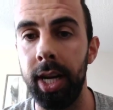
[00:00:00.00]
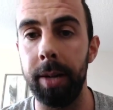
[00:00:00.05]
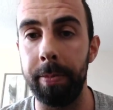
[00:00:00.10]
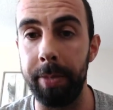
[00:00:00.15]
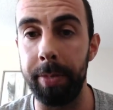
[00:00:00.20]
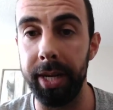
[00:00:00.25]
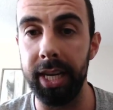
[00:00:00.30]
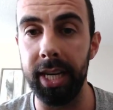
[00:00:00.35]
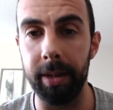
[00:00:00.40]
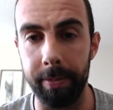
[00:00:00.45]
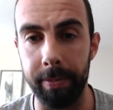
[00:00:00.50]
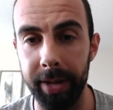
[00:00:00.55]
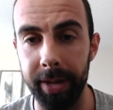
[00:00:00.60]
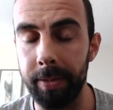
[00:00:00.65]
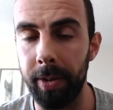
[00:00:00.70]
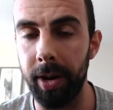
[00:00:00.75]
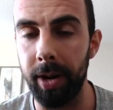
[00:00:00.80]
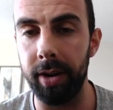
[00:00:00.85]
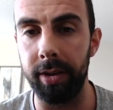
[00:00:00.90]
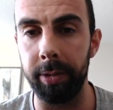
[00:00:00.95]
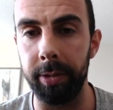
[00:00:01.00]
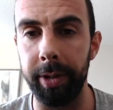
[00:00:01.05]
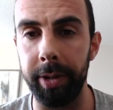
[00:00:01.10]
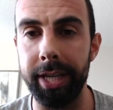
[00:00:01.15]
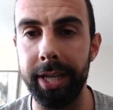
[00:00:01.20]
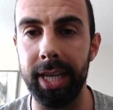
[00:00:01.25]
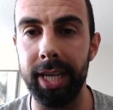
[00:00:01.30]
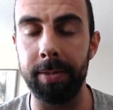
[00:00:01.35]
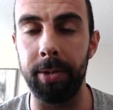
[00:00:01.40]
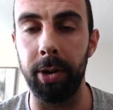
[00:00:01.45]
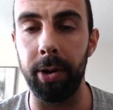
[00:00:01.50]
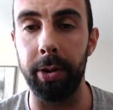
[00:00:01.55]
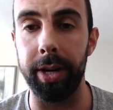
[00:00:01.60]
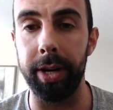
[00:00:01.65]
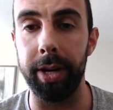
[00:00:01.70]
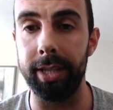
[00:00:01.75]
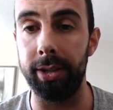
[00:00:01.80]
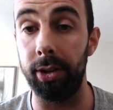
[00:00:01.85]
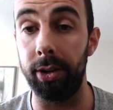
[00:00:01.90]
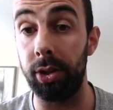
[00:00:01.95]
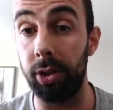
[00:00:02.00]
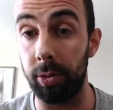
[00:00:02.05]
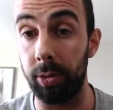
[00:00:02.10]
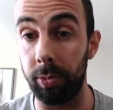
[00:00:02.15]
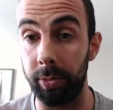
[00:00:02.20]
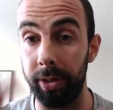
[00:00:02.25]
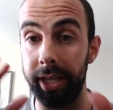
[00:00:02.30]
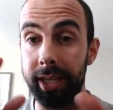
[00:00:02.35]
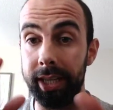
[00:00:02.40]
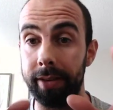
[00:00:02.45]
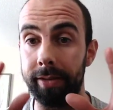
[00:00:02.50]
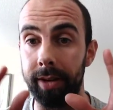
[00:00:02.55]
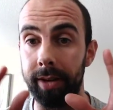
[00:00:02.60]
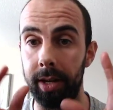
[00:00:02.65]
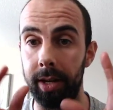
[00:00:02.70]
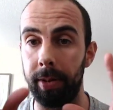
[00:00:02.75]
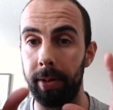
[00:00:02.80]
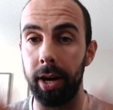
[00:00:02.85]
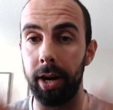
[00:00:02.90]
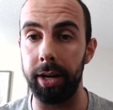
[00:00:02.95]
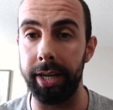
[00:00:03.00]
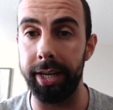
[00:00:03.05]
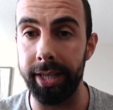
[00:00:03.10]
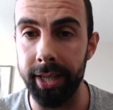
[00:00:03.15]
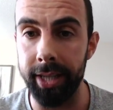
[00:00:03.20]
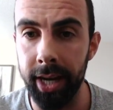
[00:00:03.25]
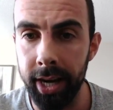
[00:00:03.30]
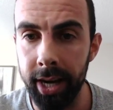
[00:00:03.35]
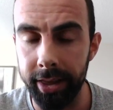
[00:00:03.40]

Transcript: B, a big part of the reason it's broken is there's 3 different parties.